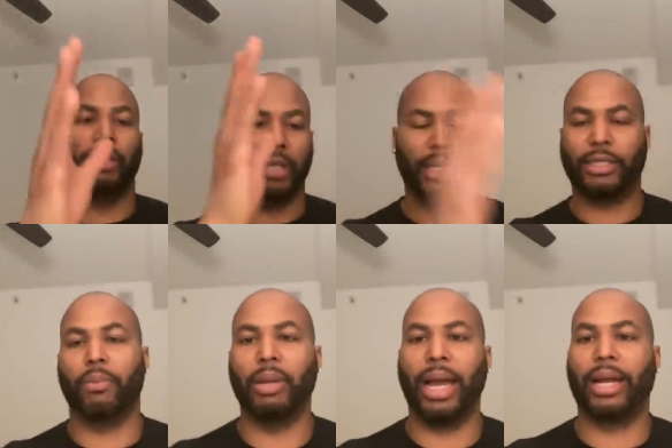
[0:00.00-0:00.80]
this the
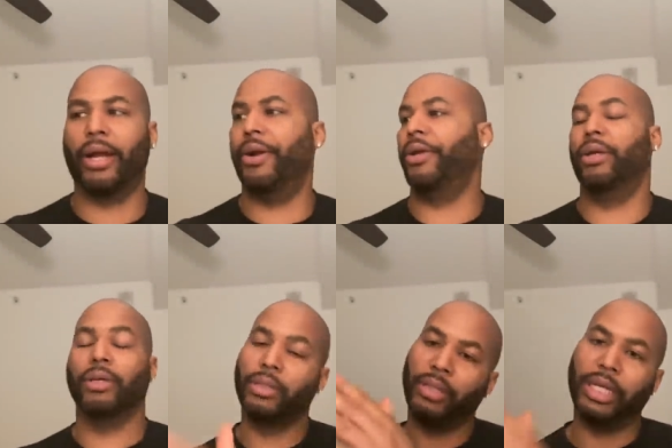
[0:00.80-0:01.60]
black
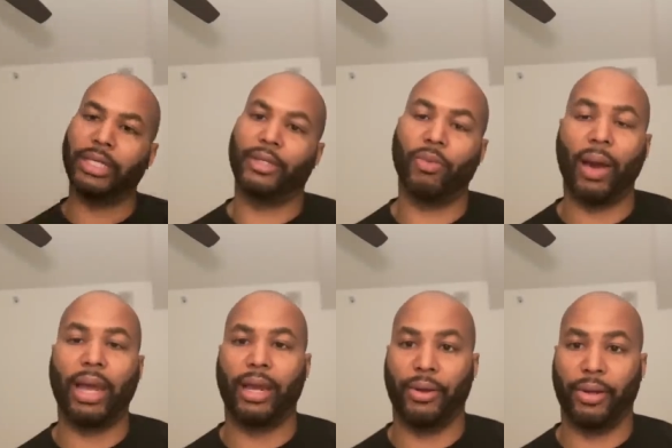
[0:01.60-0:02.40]
area, this the
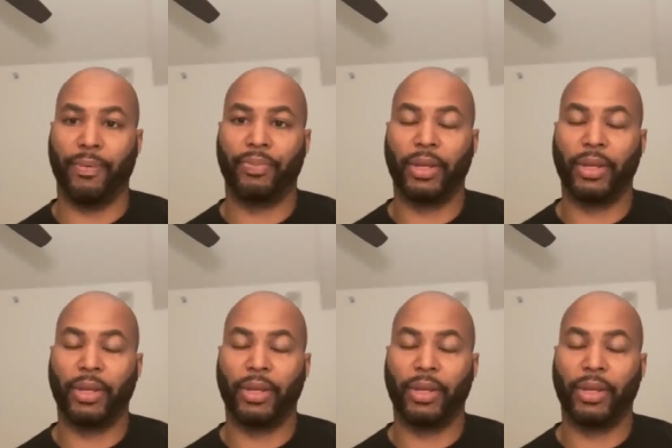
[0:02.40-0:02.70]
white area.